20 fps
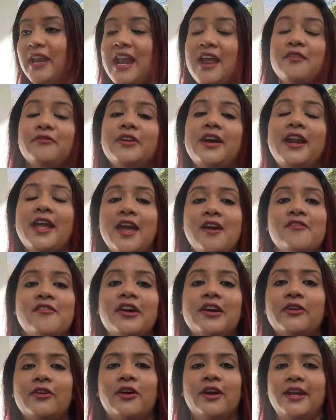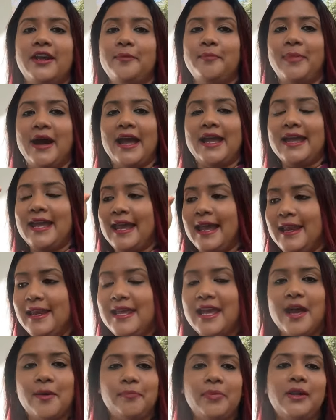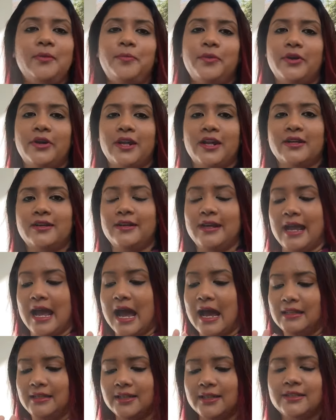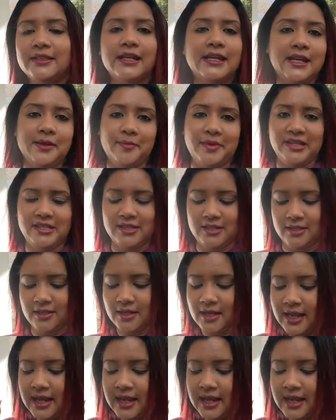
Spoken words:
never ever gonna buy any Apple product other than Imagine.